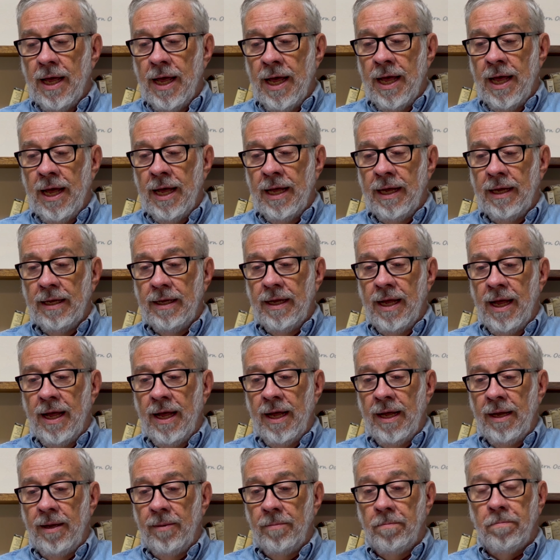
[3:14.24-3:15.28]
uh,
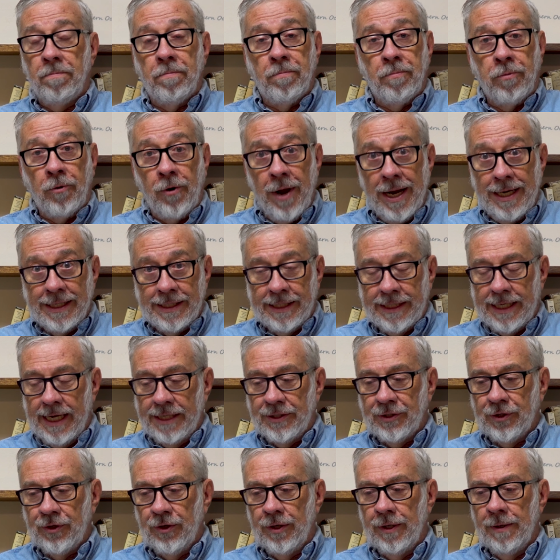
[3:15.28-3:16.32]
uh,
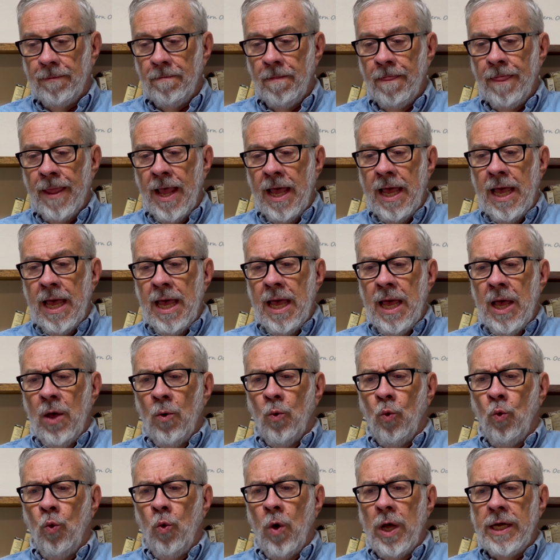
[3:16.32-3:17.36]
predecessor,
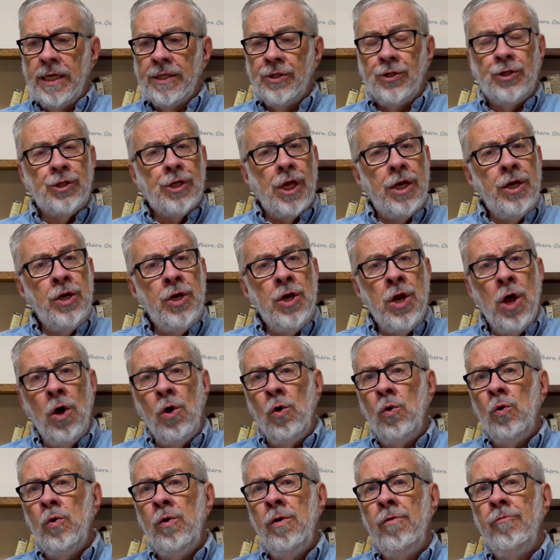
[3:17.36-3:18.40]
was
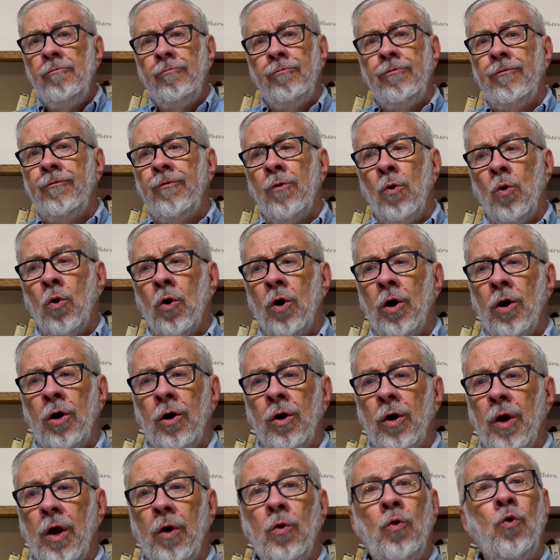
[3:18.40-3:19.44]
known
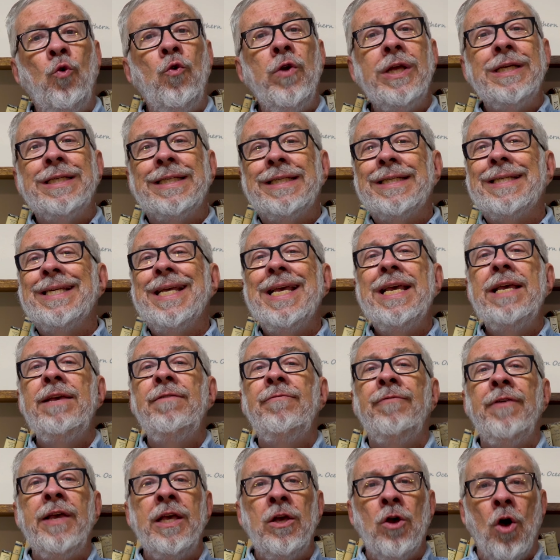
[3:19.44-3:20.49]
for
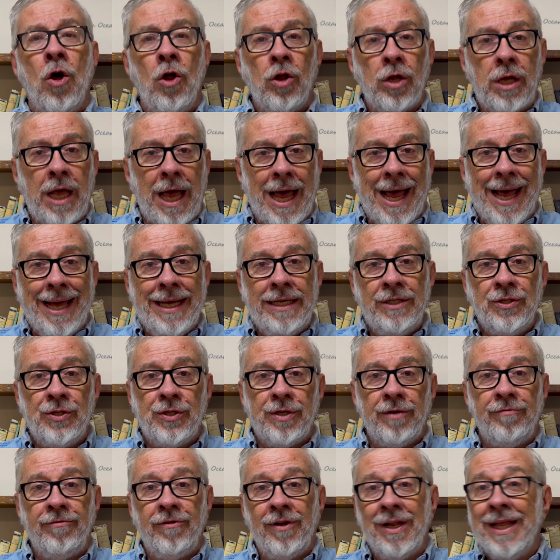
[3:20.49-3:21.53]
receiving all
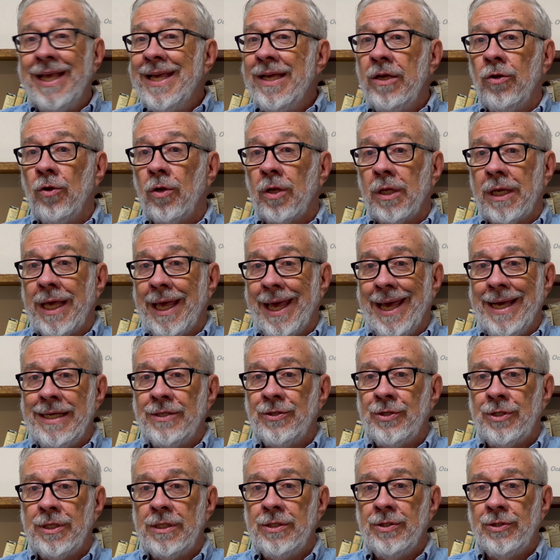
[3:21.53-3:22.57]
kinds of legal
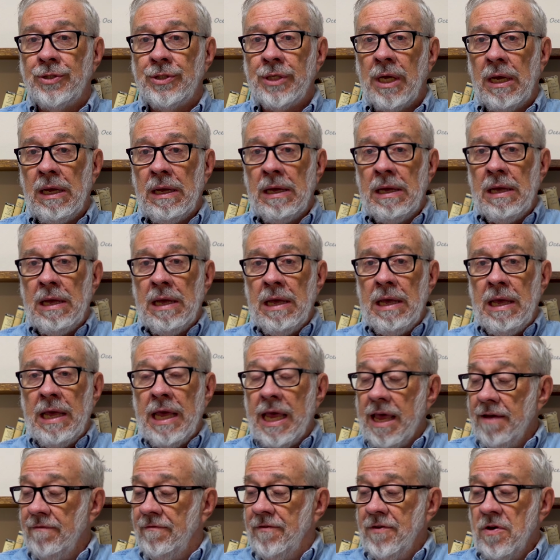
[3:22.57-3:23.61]
cases.
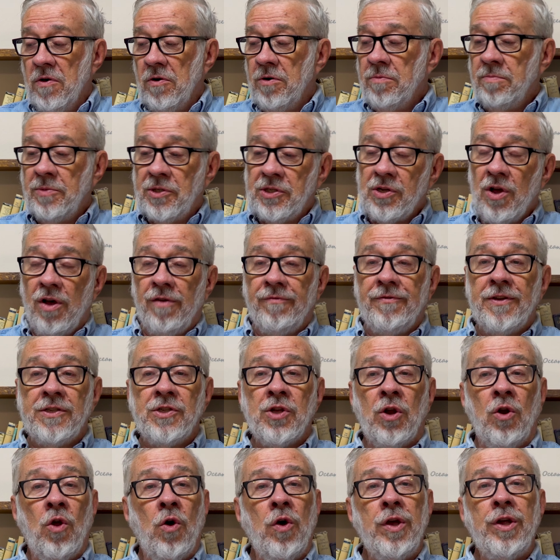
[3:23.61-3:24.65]
He viewed himself
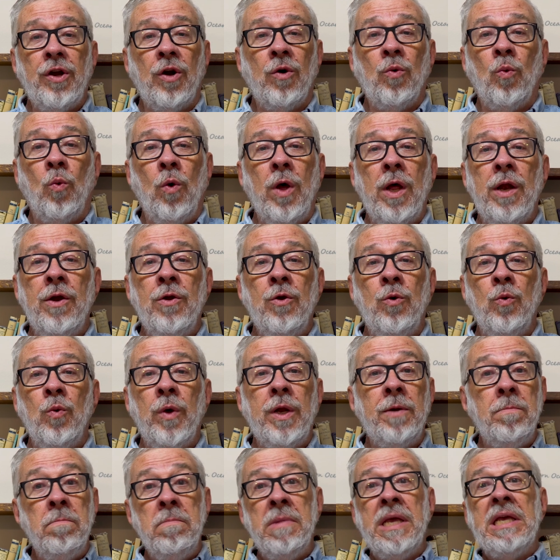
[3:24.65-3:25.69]
as a lawyer, one who
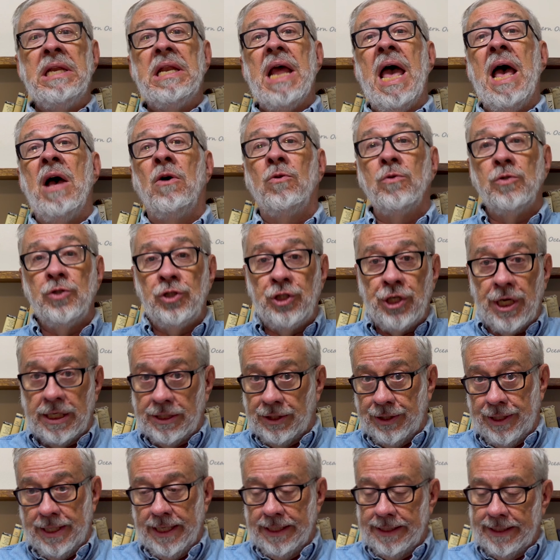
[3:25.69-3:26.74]
would mete out
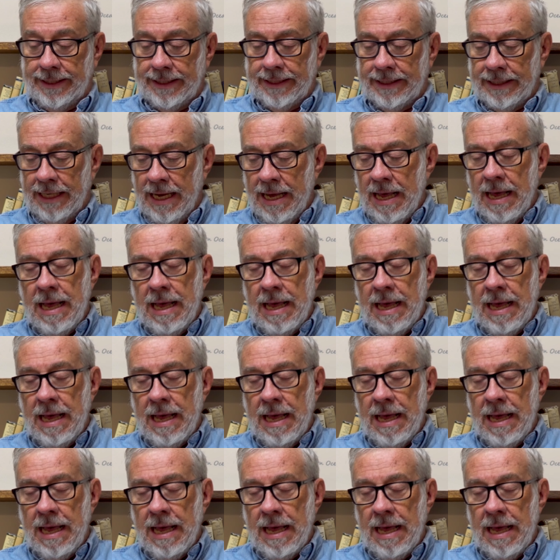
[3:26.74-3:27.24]
justice.